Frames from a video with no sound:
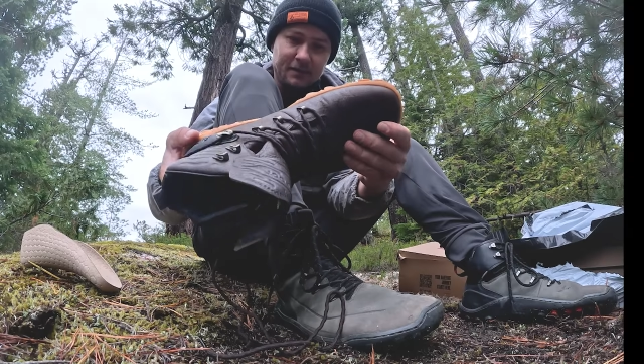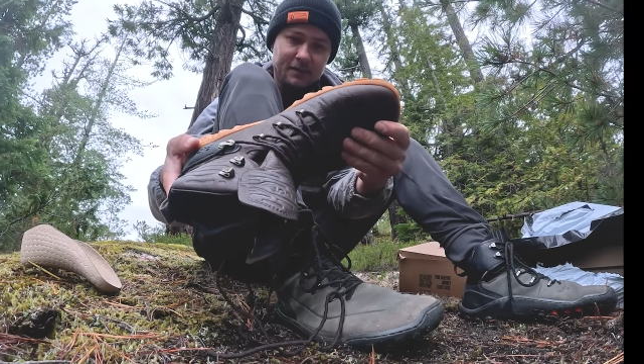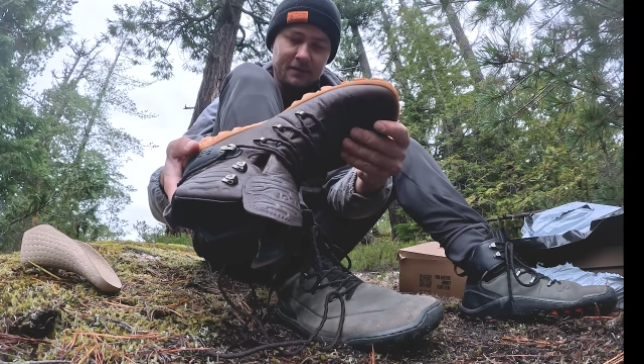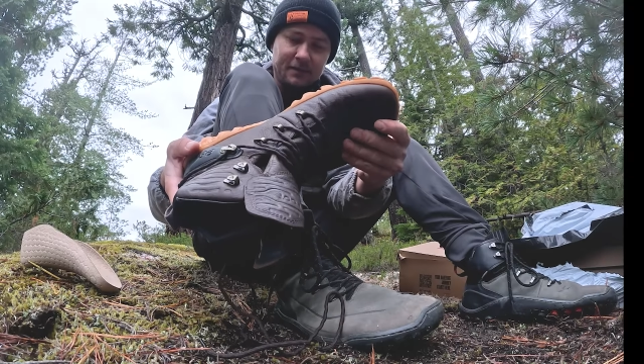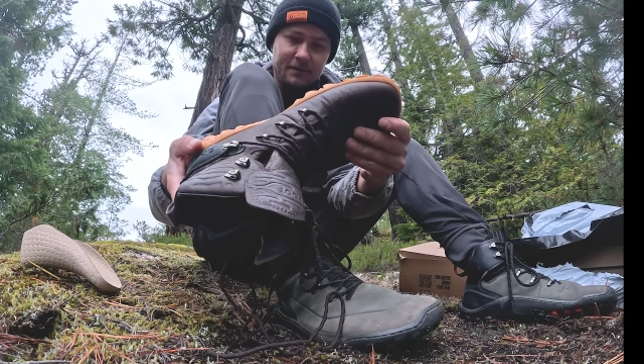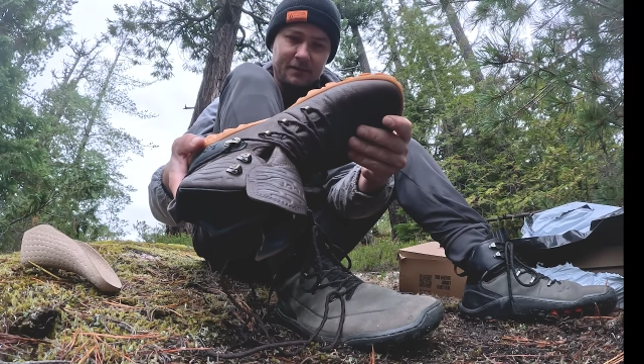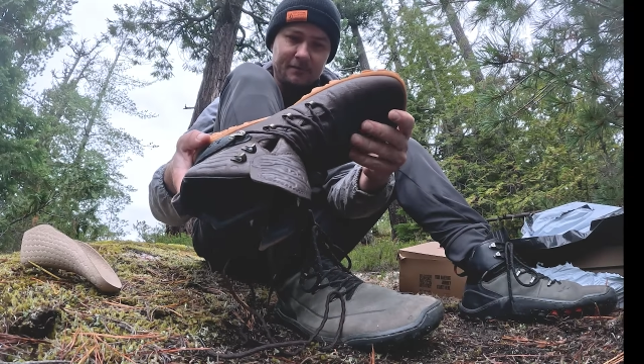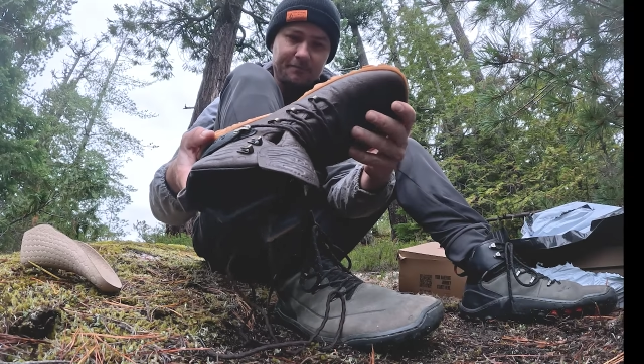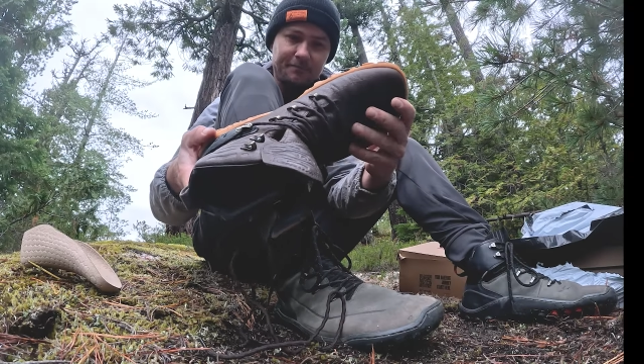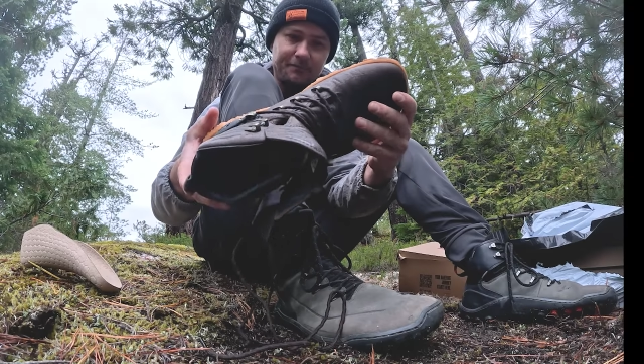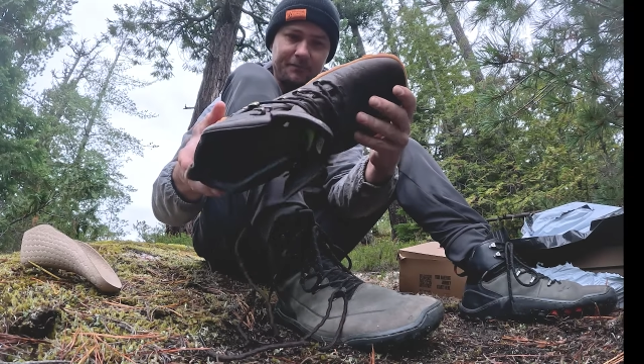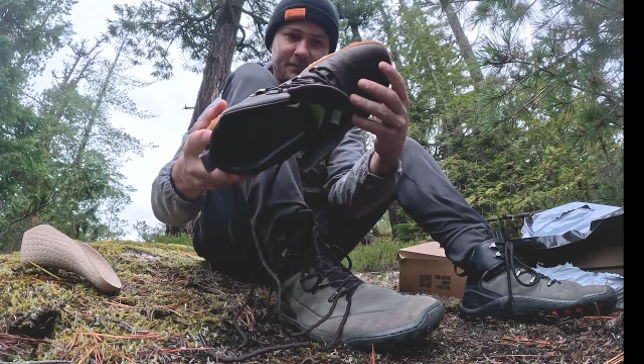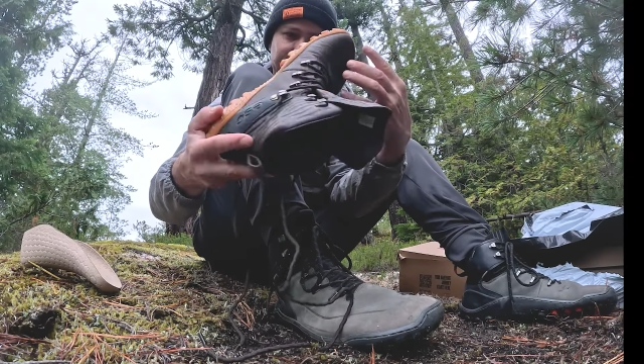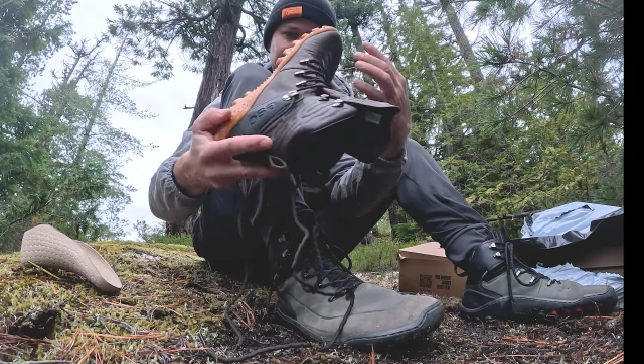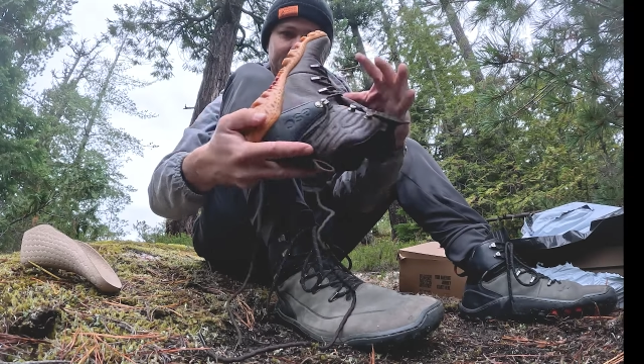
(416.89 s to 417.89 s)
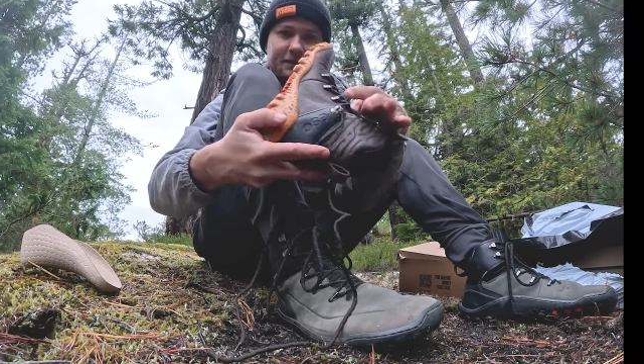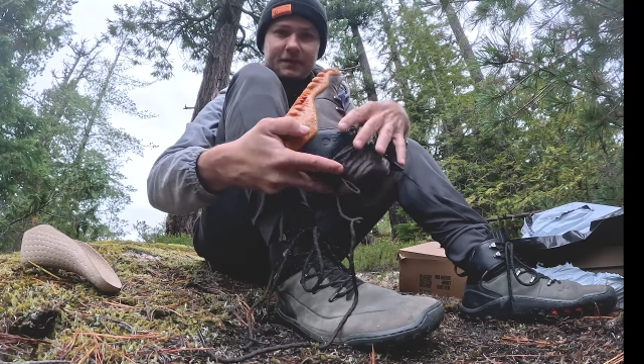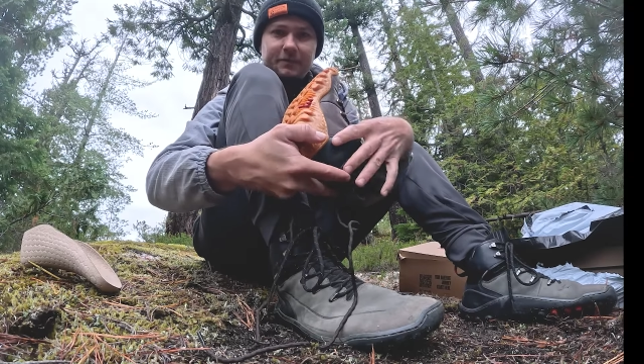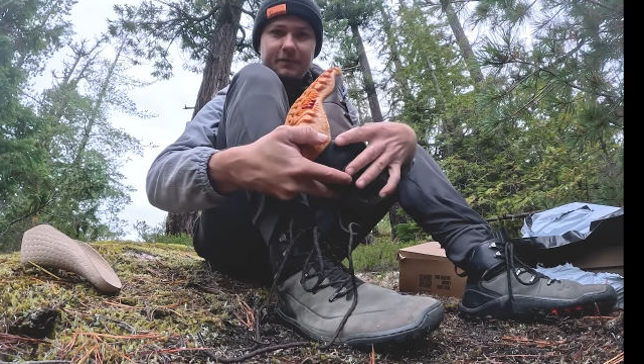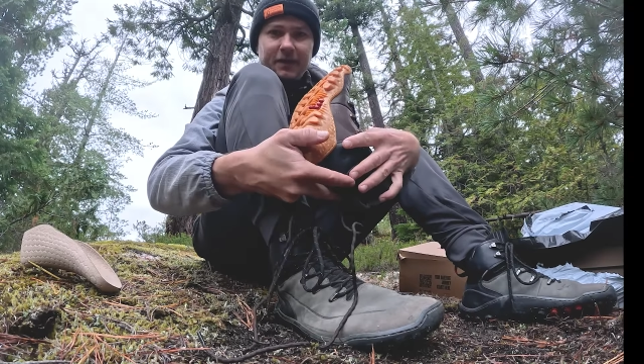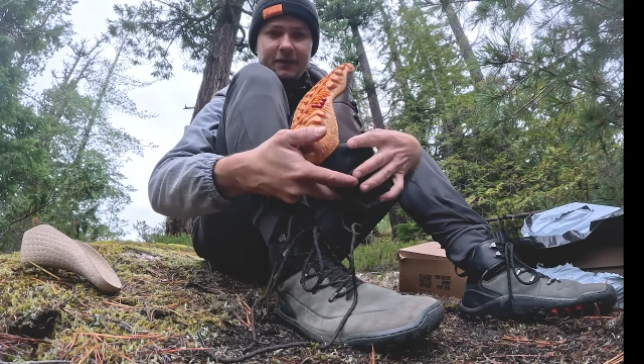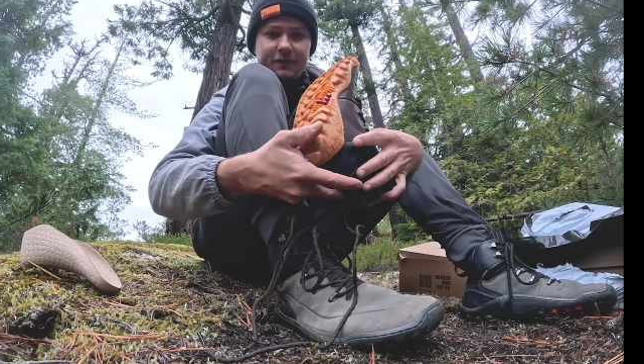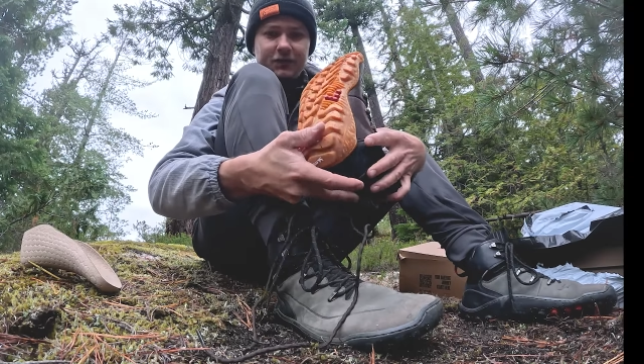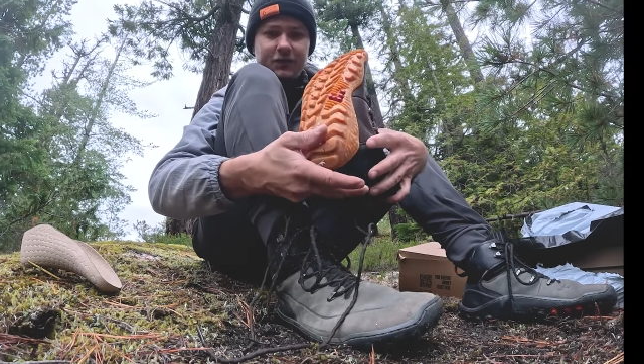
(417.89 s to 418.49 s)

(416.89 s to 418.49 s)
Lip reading: Yeah, let's compare the